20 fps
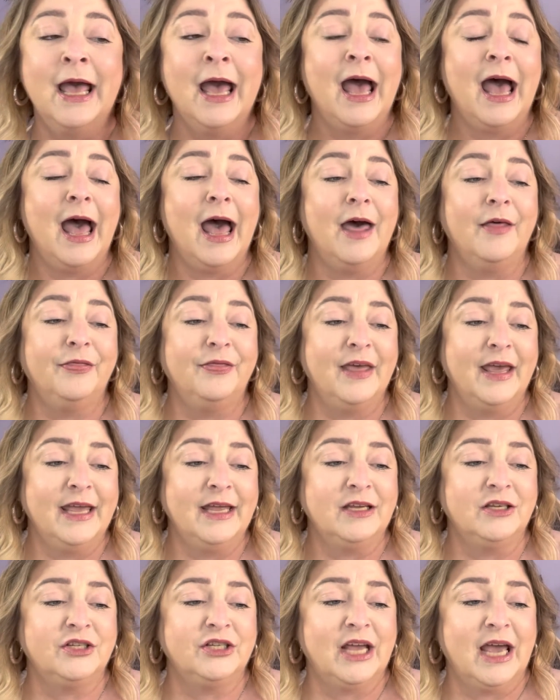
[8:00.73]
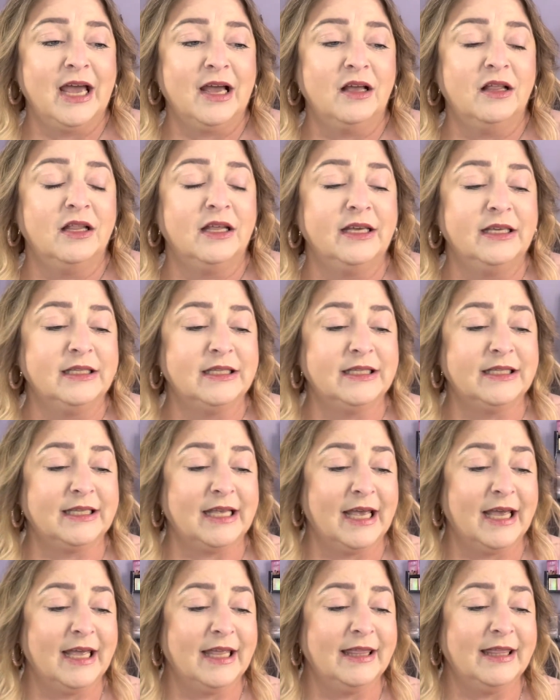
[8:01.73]
I think Jaclyn
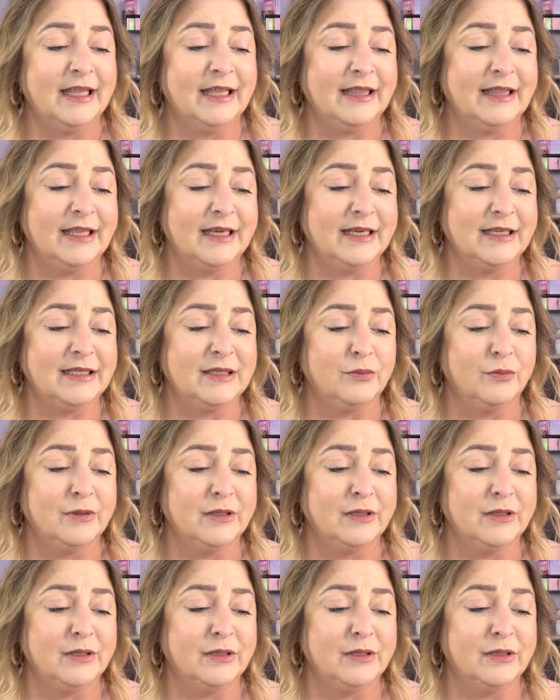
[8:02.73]
said that this